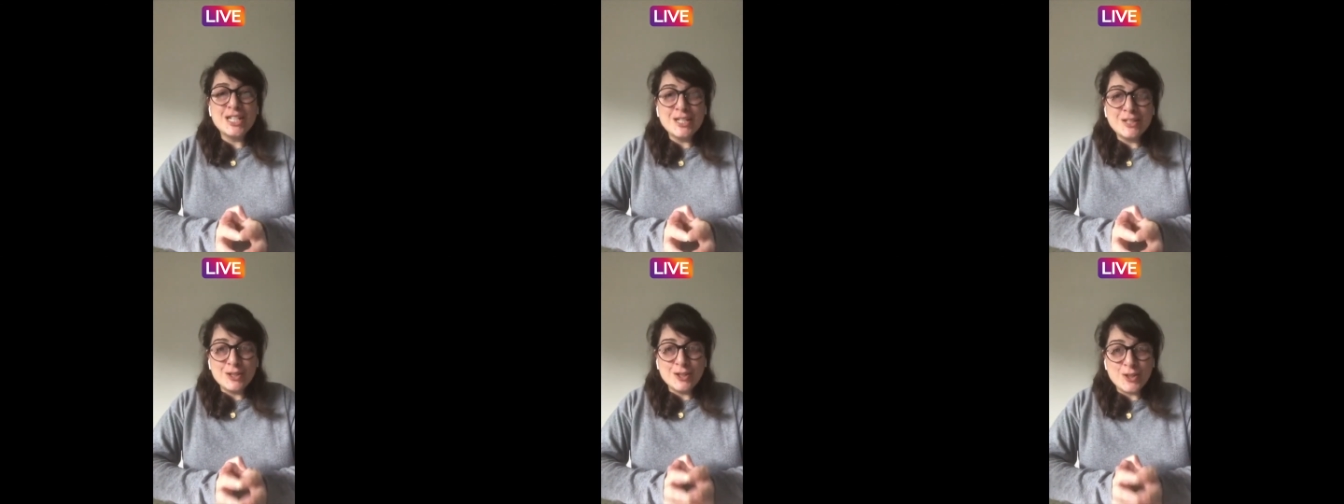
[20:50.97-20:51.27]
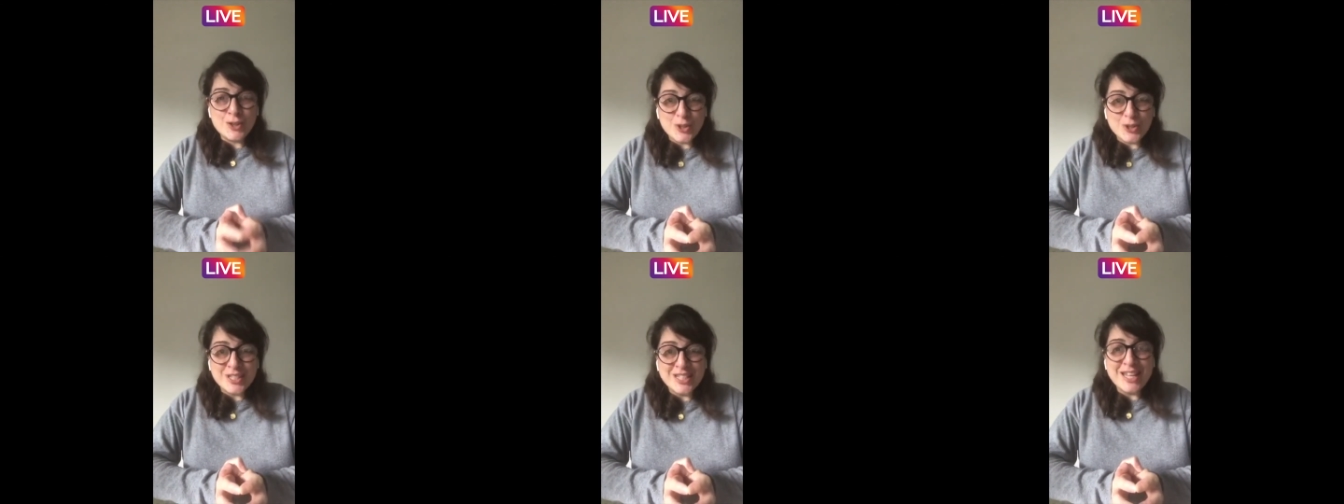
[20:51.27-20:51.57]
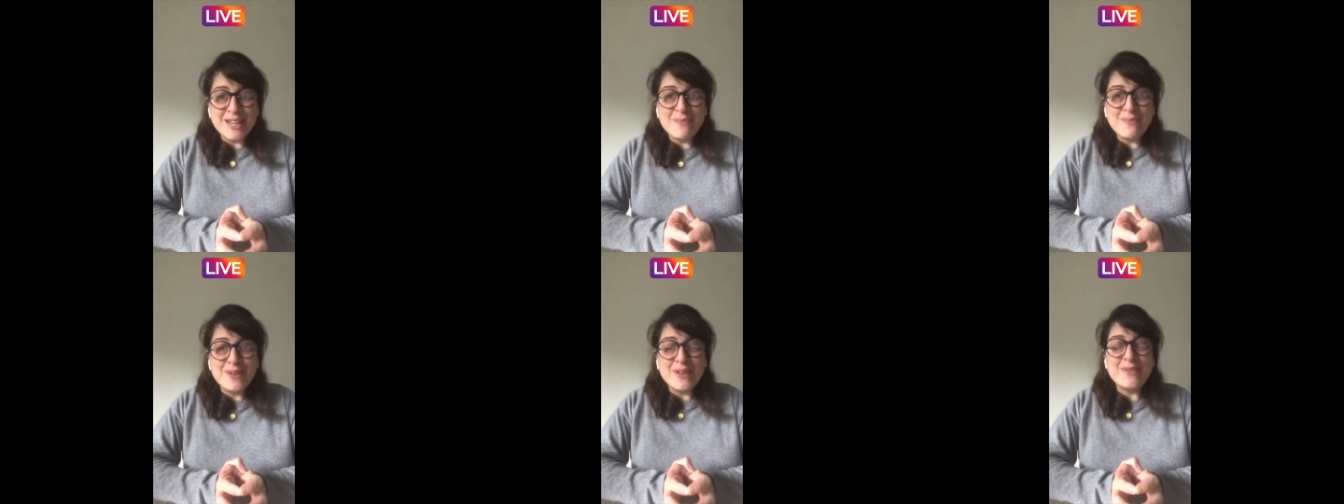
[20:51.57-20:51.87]
should
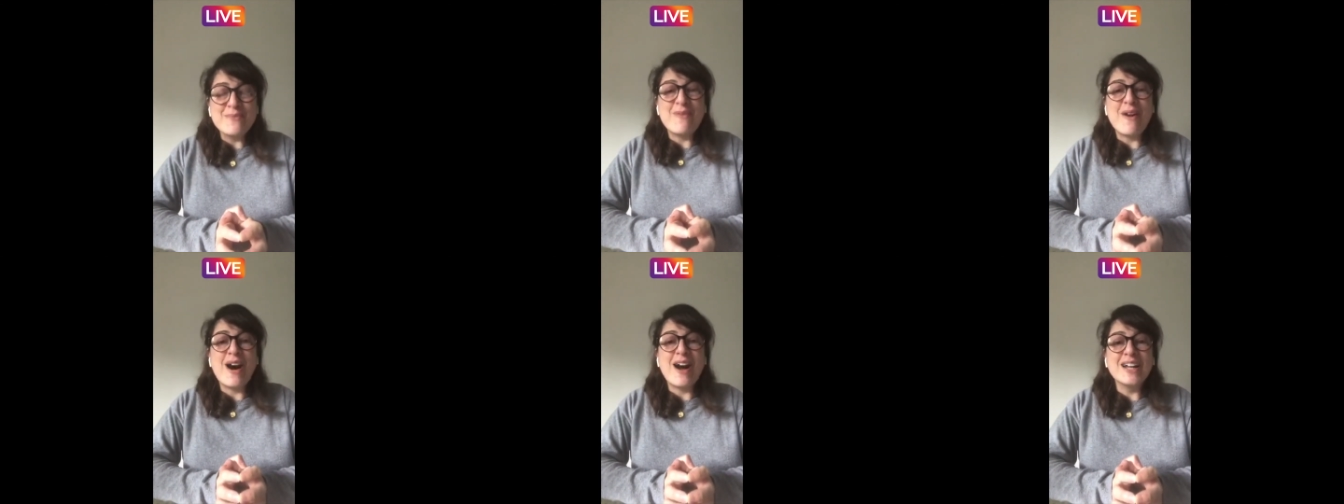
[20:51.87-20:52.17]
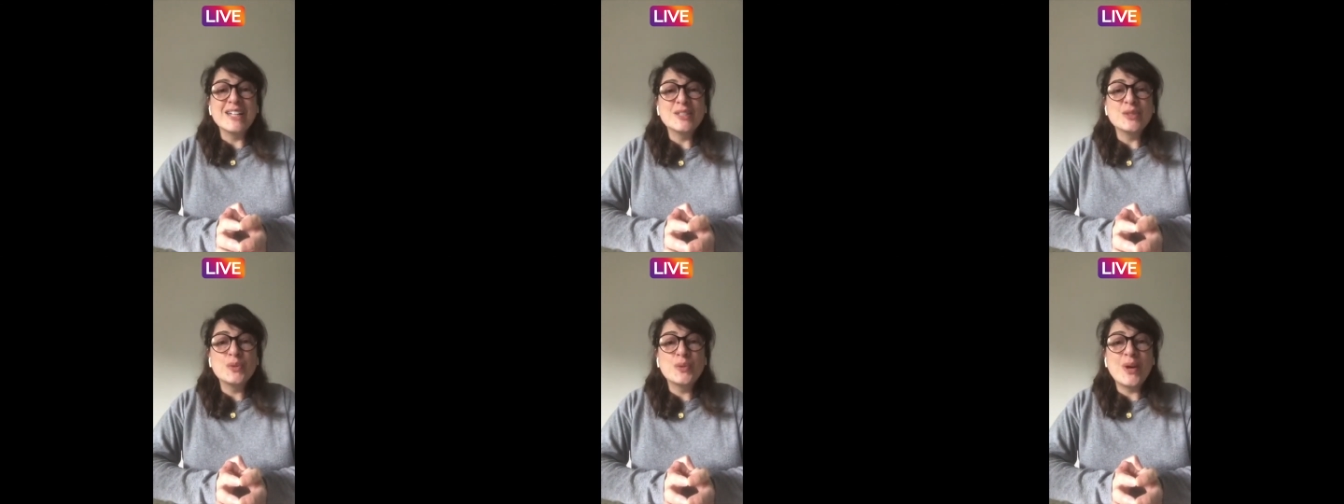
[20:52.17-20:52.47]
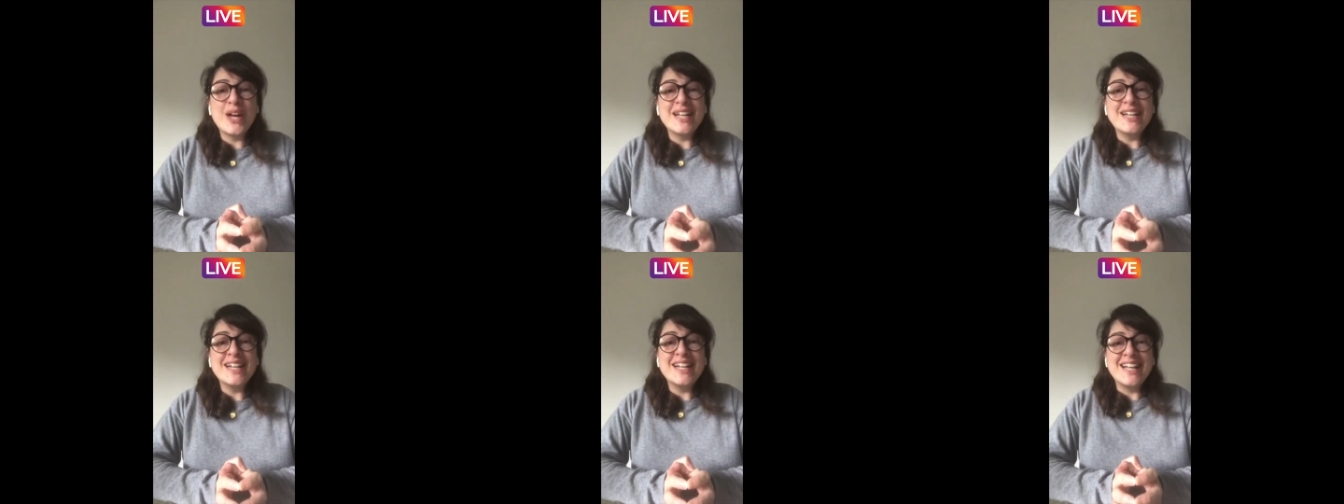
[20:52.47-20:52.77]
keep in mind
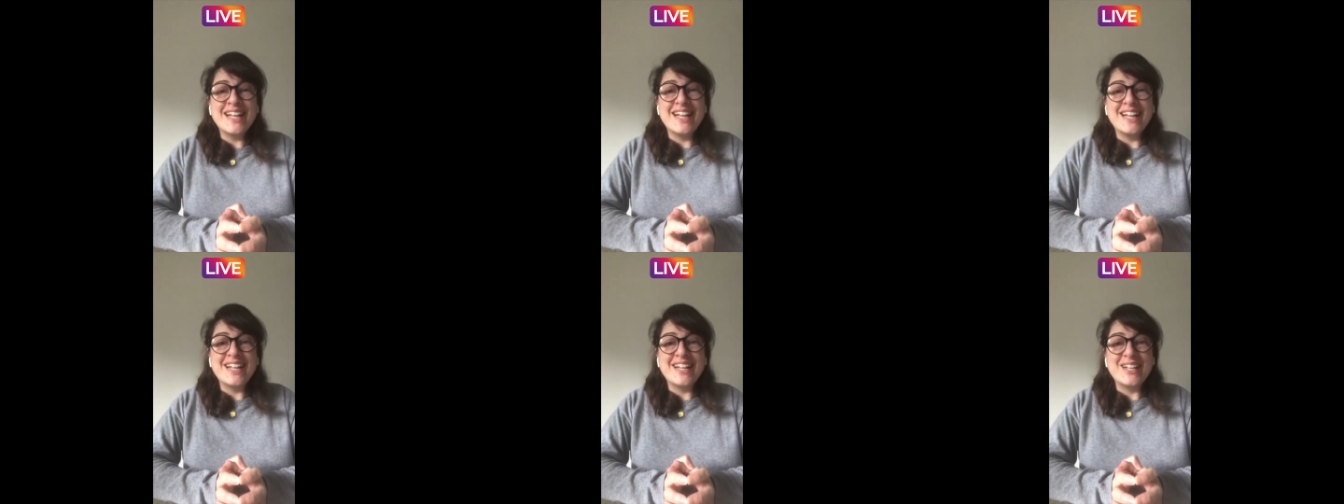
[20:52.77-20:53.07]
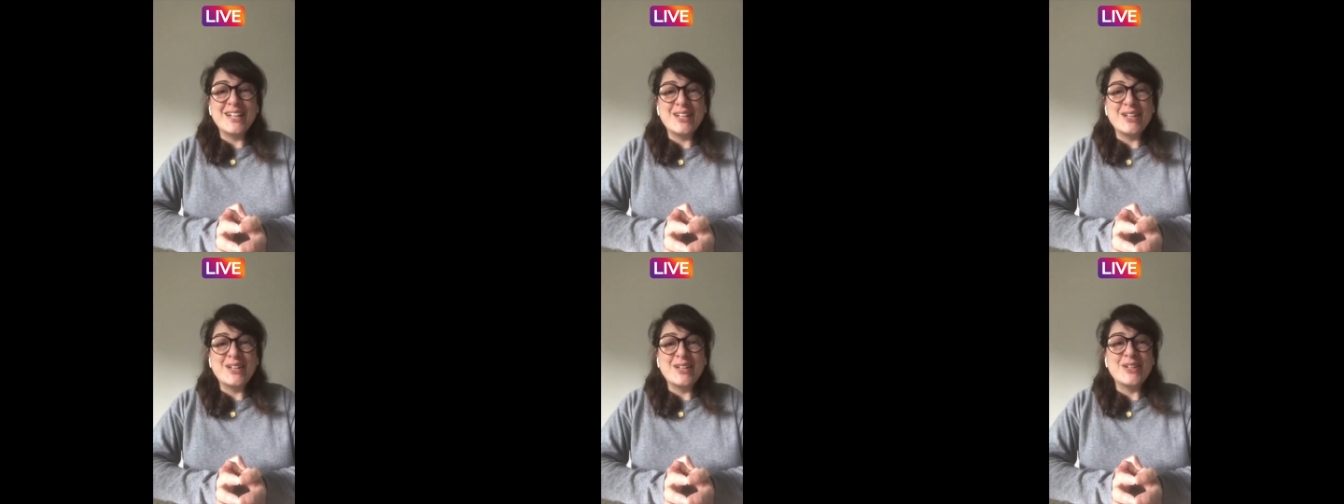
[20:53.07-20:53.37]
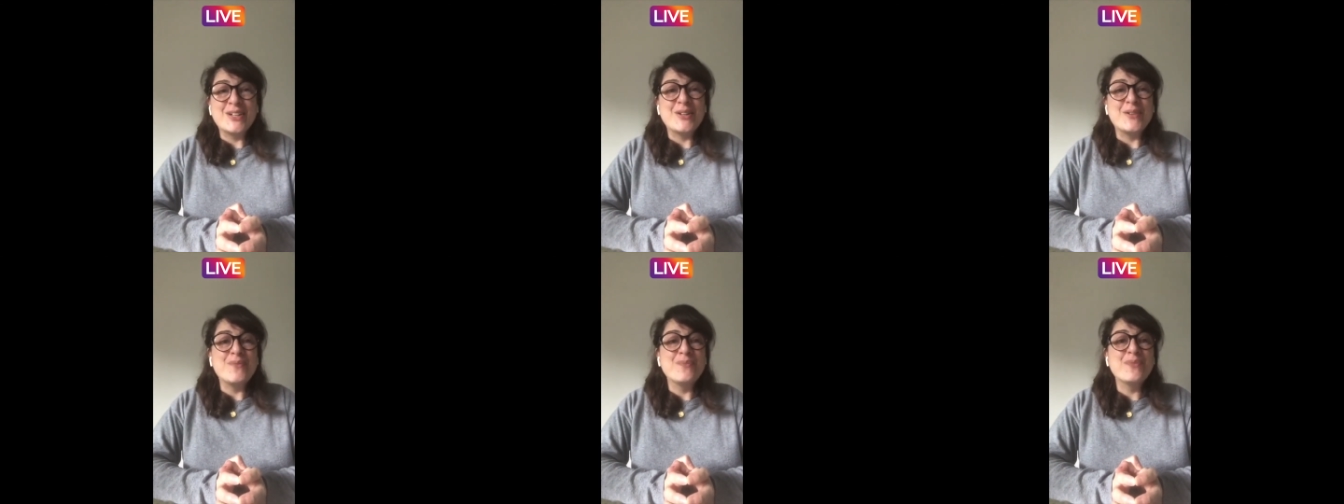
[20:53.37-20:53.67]
when
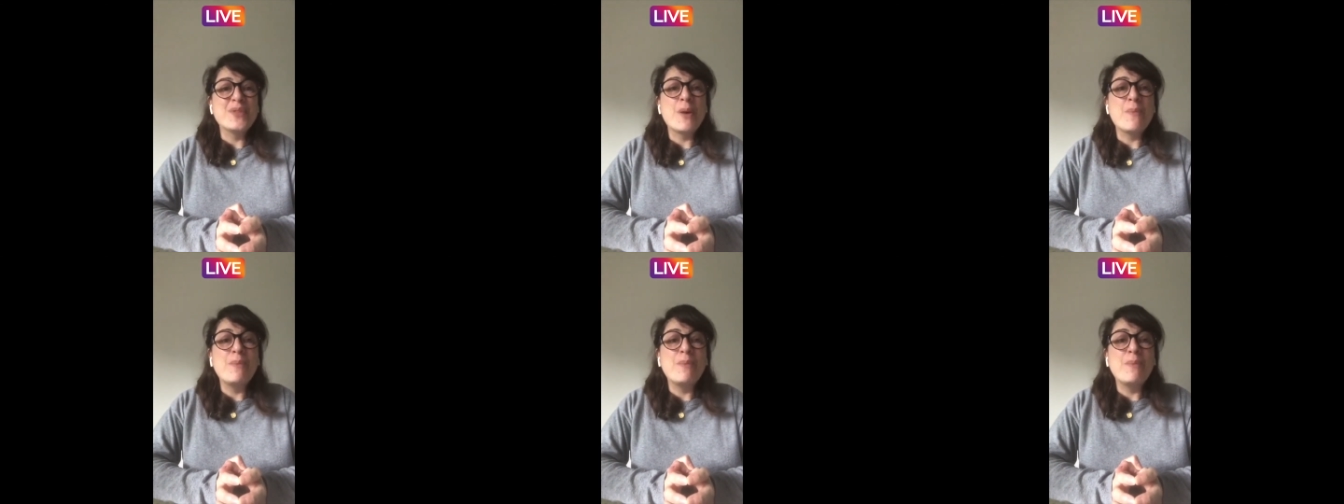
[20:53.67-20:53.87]
um,